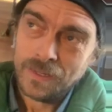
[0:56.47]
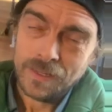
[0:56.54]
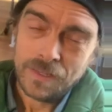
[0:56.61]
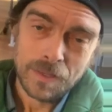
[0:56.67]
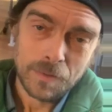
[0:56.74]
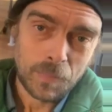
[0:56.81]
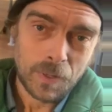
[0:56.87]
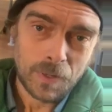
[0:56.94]

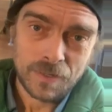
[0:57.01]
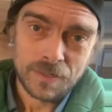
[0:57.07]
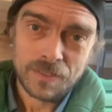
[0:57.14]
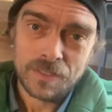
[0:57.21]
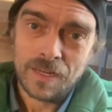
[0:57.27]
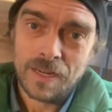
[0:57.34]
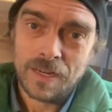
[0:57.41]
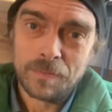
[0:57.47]
the pawn
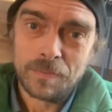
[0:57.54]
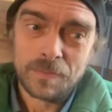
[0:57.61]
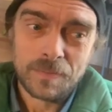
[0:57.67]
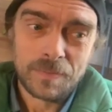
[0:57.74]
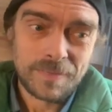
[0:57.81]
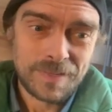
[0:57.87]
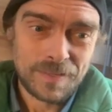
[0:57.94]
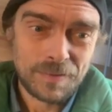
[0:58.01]
shop,
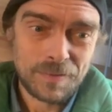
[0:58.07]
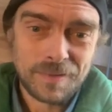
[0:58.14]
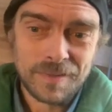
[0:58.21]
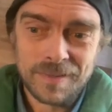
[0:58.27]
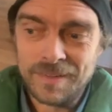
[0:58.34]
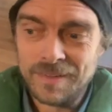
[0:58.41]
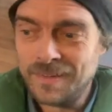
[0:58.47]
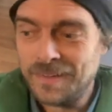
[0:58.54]
to
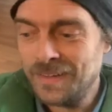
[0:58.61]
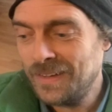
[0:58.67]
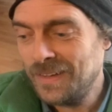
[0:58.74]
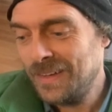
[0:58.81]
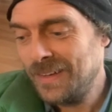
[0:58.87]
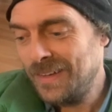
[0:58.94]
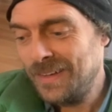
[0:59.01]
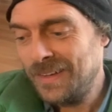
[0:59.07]
the
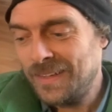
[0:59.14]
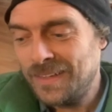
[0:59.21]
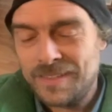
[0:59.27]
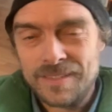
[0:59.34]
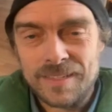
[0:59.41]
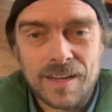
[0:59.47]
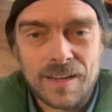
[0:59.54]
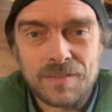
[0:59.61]

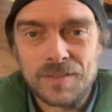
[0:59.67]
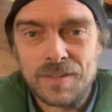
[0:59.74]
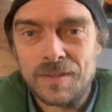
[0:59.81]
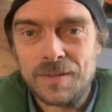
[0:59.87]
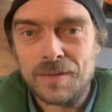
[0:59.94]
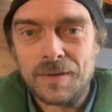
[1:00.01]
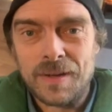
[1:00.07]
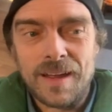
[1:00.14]

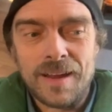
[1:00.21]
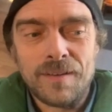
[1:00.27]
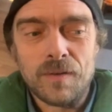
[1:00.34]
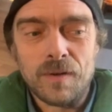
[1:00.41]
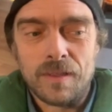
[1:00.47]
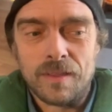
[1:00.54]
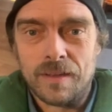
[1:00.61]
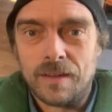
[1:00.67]
salvo,
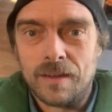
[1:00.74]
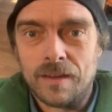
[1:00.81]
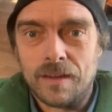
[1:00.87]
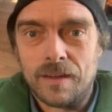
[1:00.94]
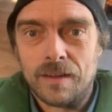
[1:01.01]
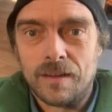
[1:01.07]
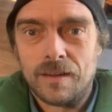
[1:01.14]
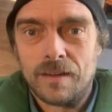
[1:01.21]
everything.
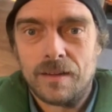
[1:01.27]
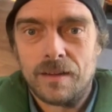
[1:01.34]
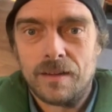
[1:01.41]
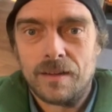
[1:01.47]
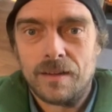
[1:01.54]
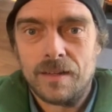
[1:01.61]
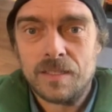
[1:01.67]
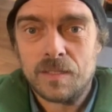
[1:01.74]

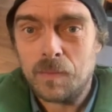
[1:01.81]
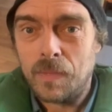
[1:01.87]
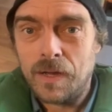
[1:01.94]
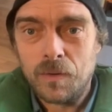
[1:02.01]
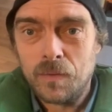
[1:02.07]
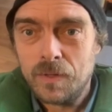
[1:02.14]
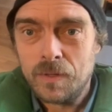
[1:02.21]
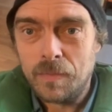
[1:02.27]
It's my
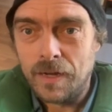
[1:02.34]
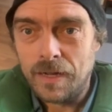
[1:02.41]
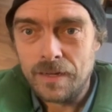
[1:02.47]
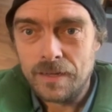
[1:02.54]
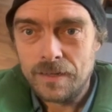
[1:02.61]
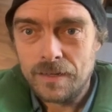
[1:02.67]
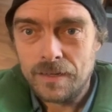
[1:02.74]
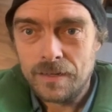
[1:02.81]
only bike.